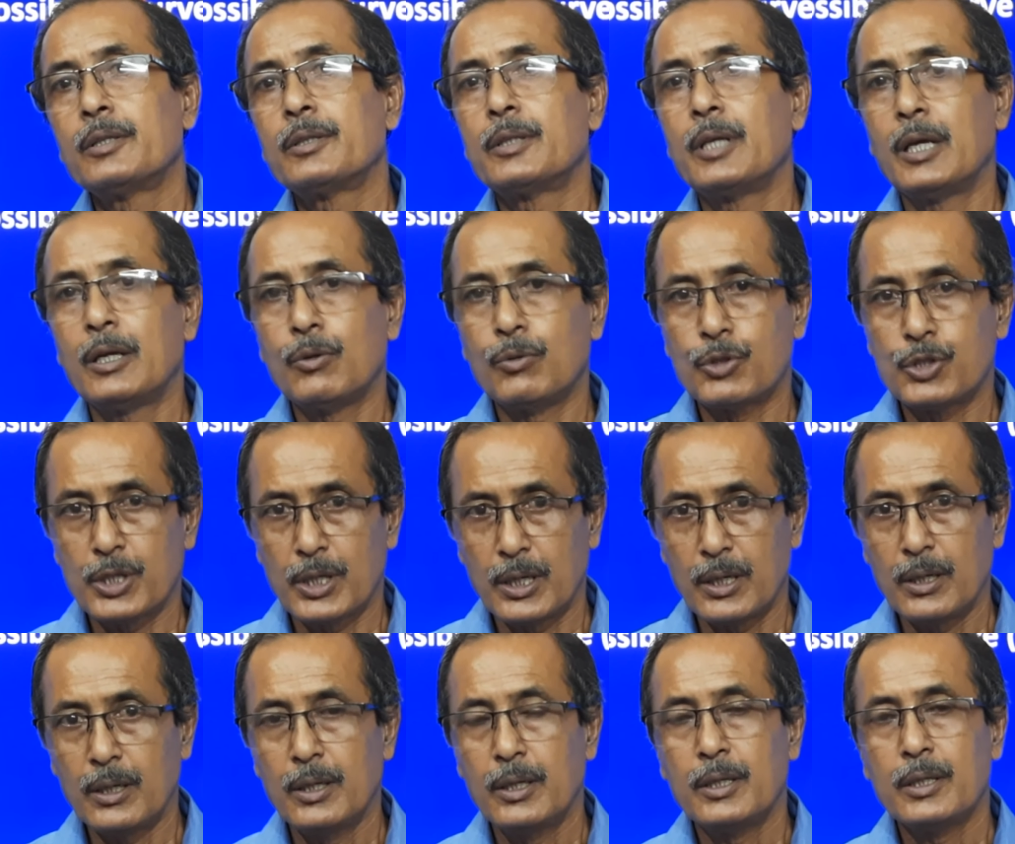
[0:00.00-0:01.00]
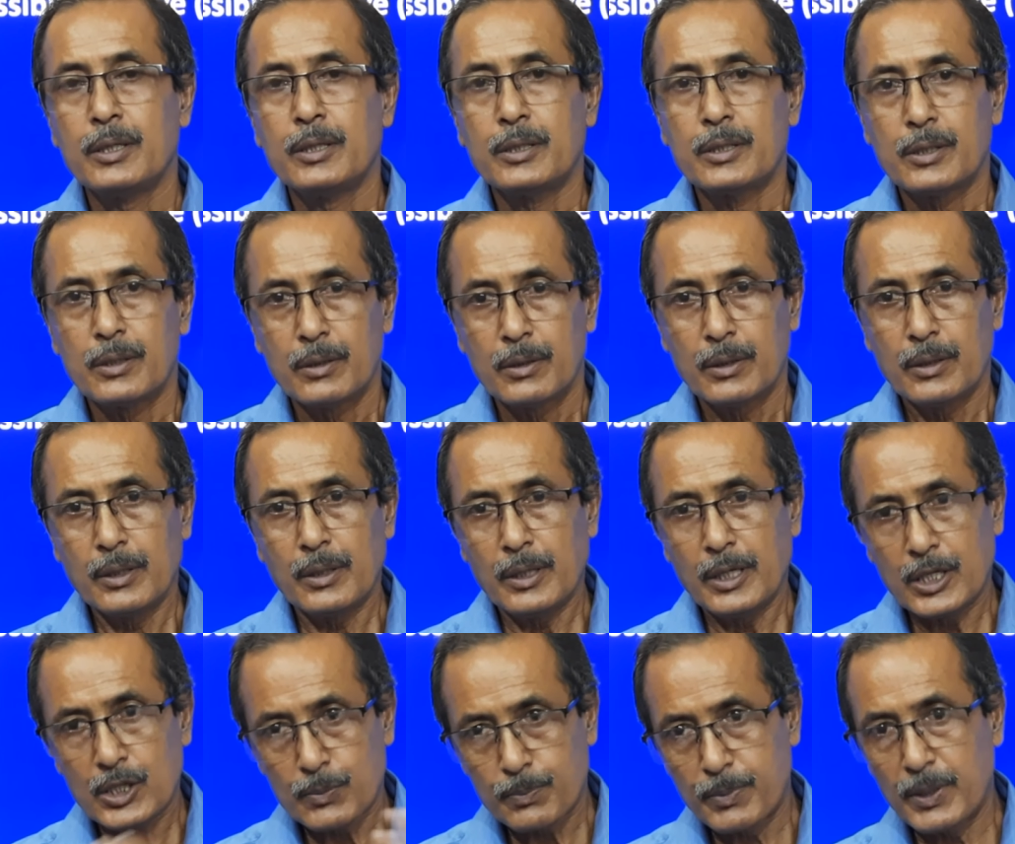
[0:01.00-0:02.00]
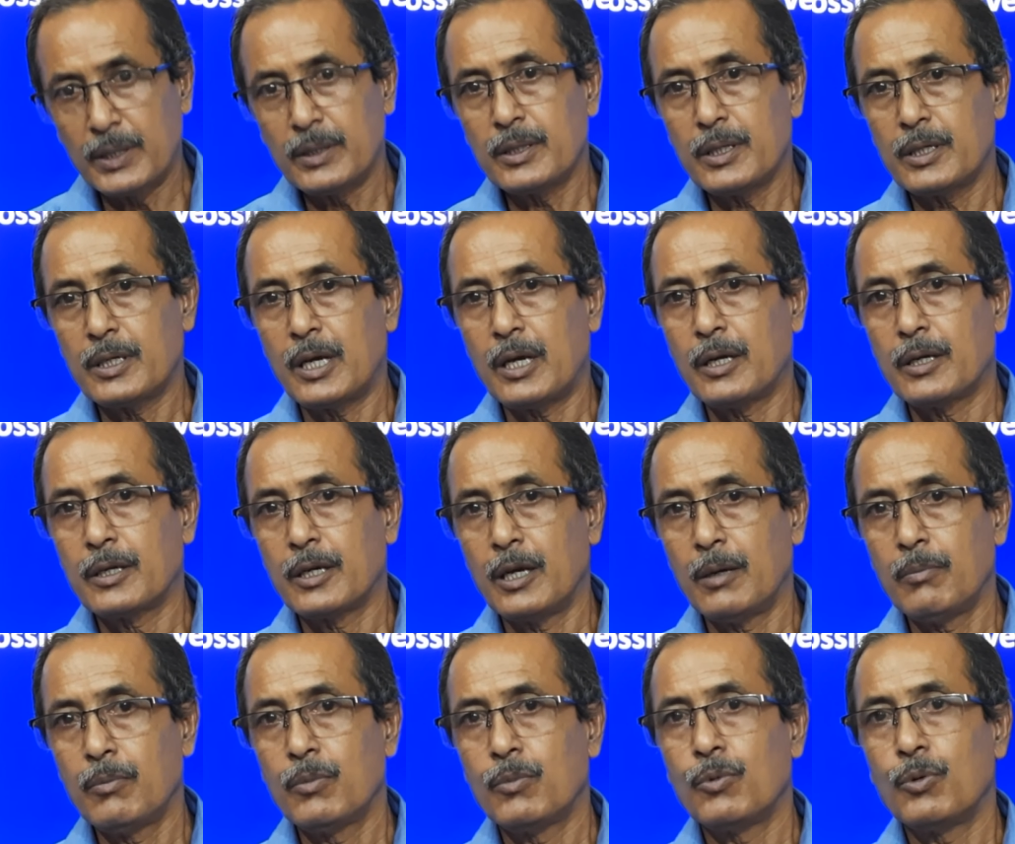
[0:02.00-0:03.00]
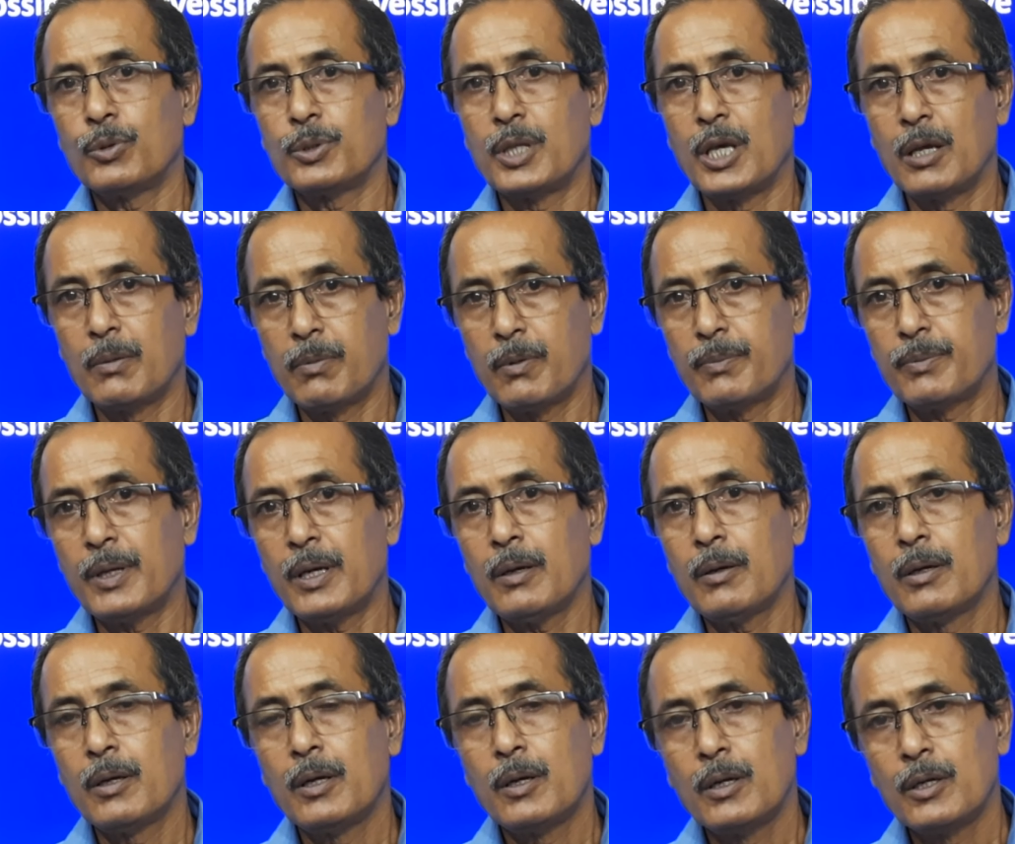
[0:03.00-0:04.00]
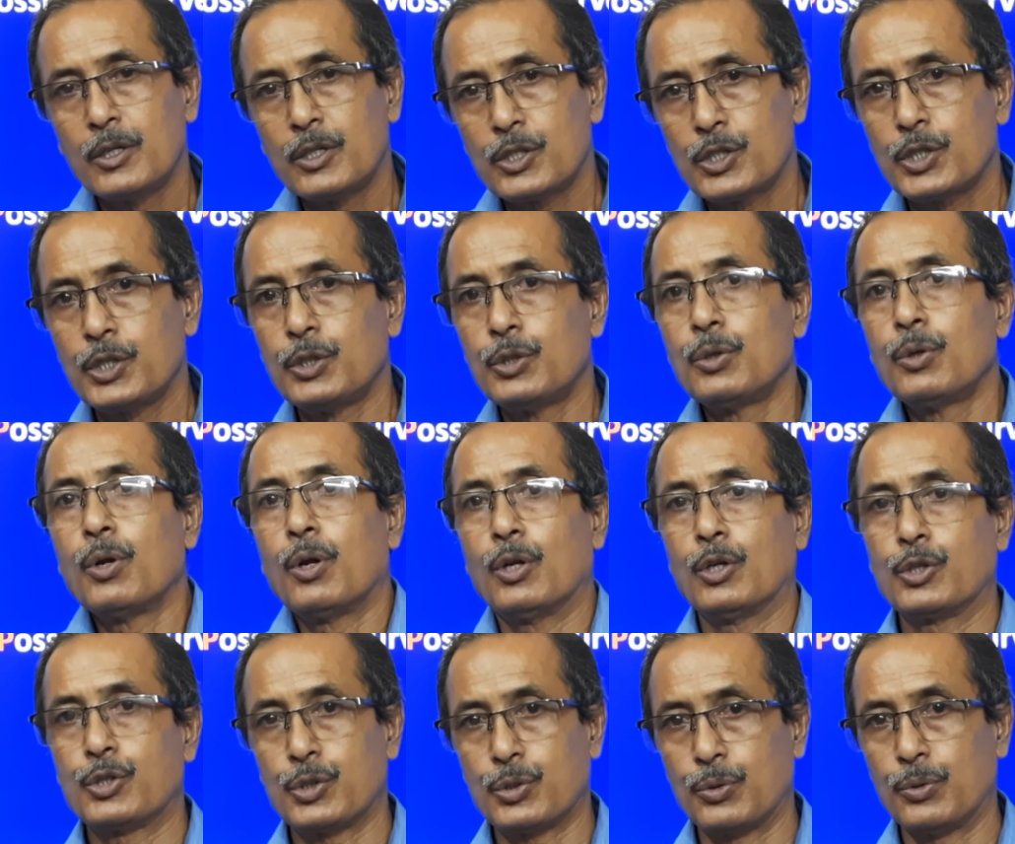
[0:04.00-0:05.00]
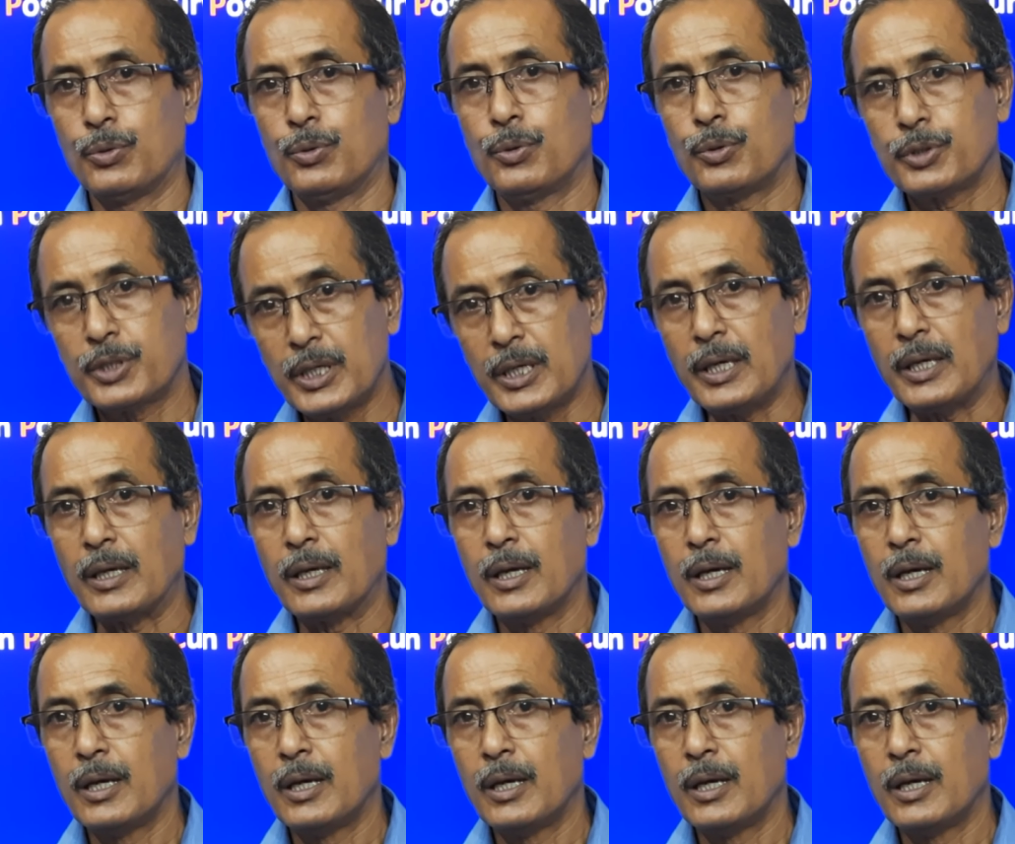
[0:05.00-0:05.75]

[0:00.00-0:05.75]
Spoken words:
Then we shall explain the diagram with the help of the schedule also. Okay.